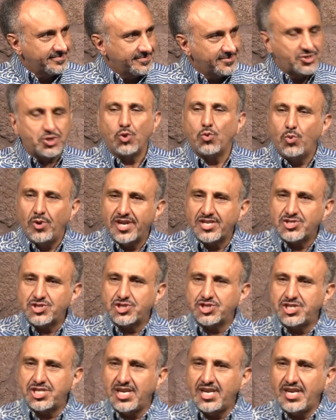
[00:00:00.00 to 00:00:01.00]
To which
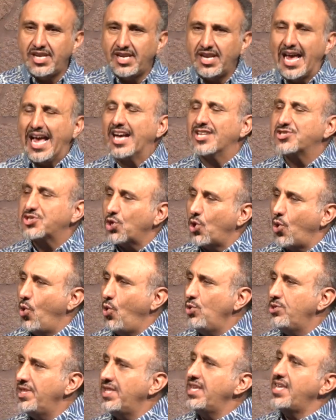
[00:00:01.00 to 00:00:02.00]
she, as
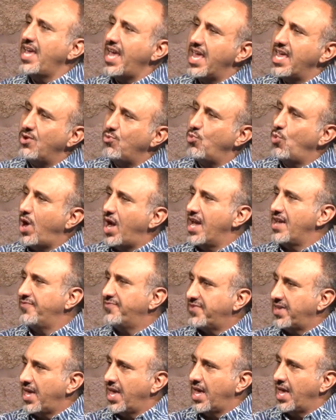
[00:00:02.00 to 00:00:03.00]
only a
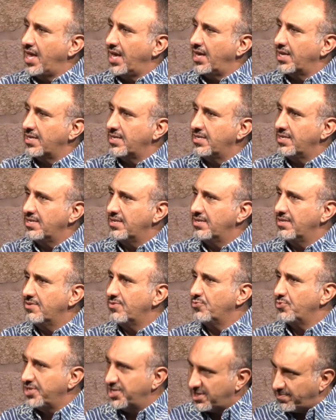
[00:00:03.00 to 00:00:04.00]
wife can,
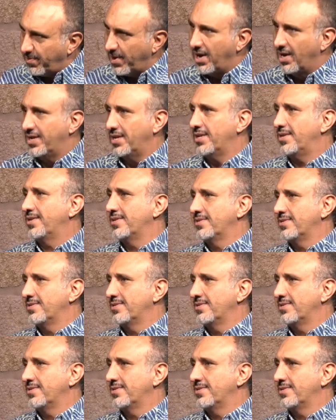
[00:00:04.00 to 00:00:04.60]
responded,